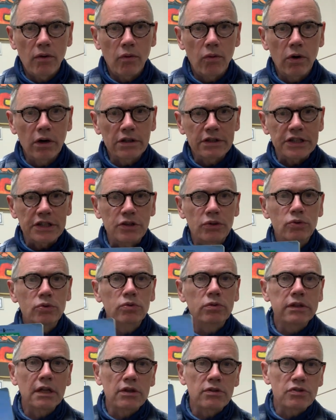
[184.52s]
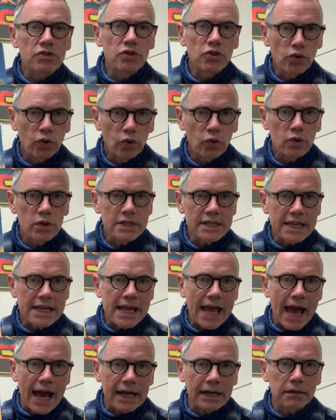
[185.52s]
What did all those
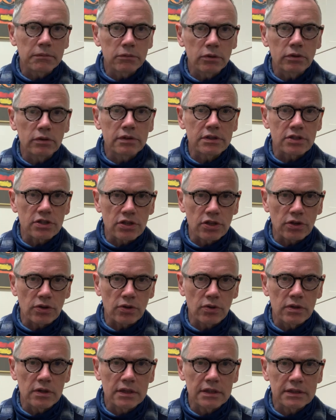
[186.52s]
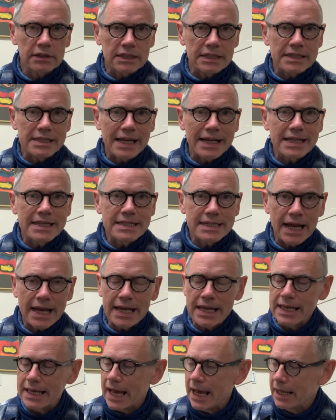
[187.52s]
naughty animals do? Did they
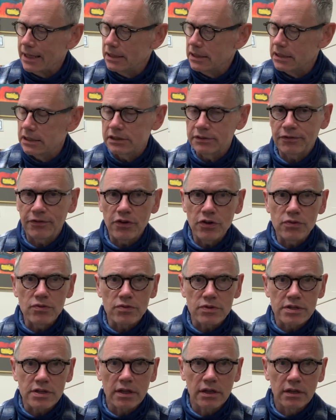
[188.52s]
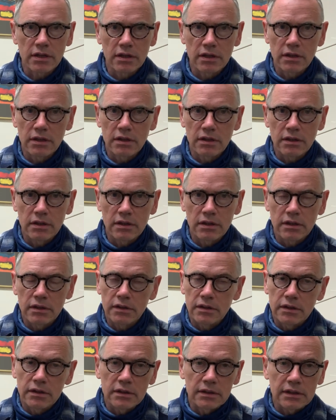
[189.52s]
take Handa's fruit?
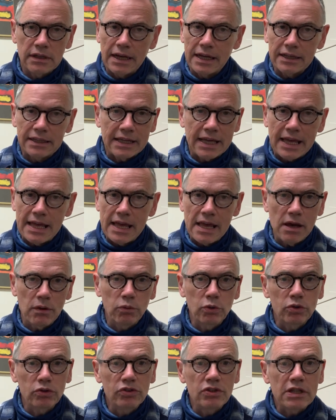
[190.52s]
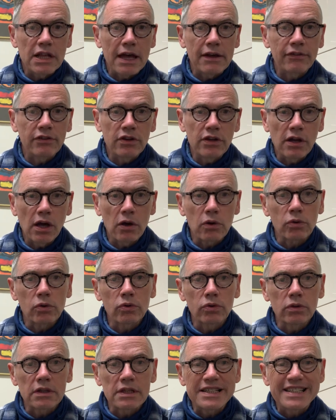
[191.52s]
Kia will never know
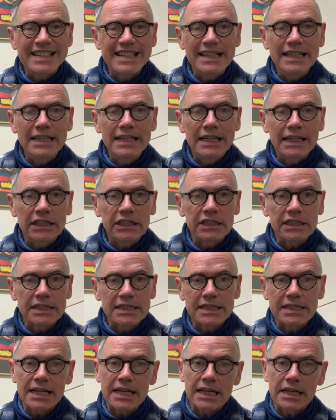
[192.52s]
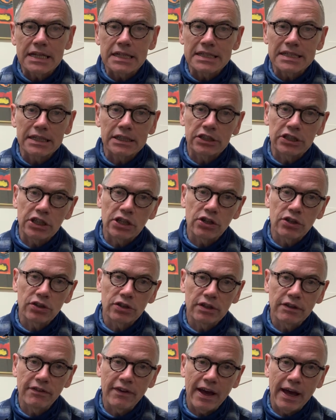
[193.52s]
all the delicious things that she
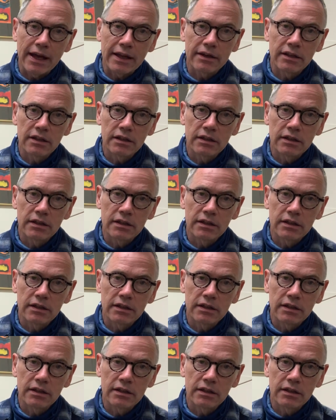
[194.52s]
could have had,